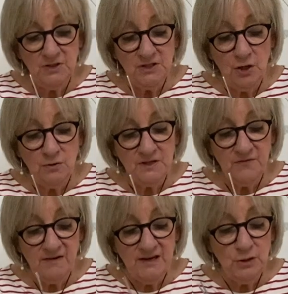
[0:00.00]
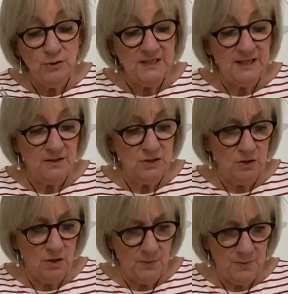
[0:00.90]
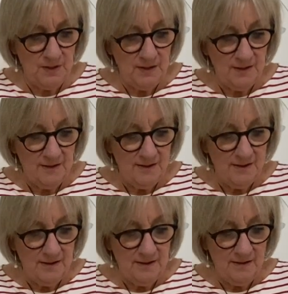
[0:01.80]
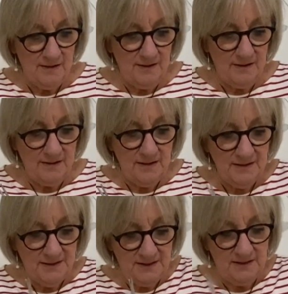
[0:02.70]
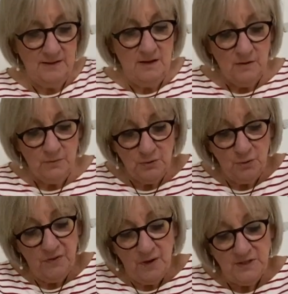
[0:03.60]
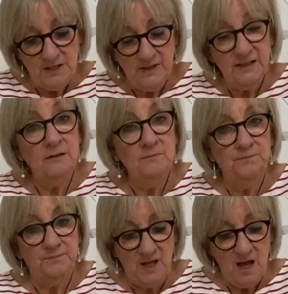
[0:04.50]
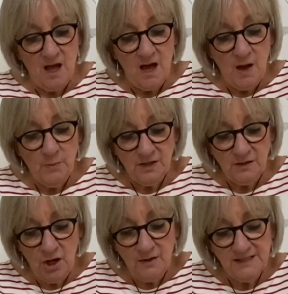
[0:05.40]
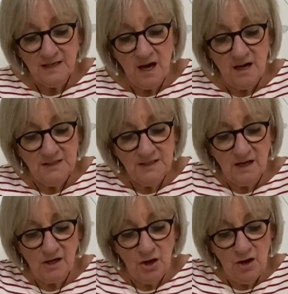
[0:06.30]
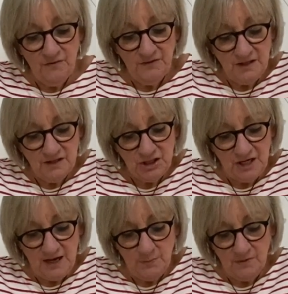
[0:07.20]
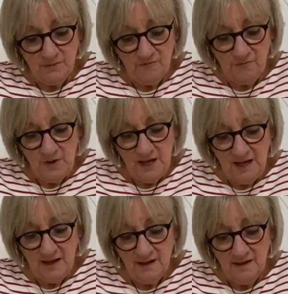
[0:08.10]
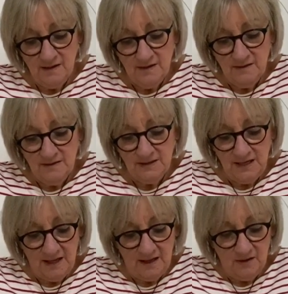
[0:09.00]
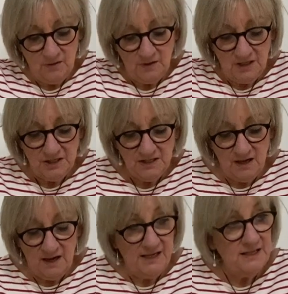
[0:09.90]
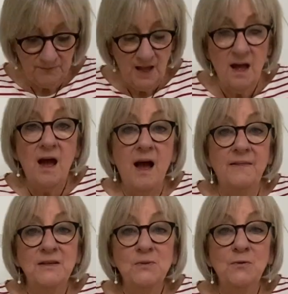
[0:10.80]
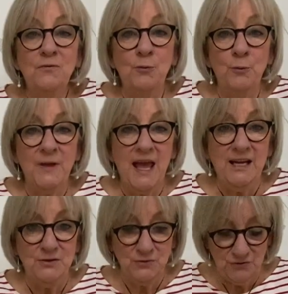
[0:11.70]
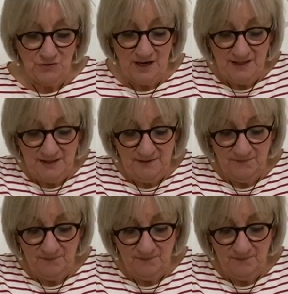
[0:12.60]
Just hold it very loosely at the top, like this, with your thumb in the middle. And we're going to cut a curvy shape from here to here on each side, and this will form the angel's dress.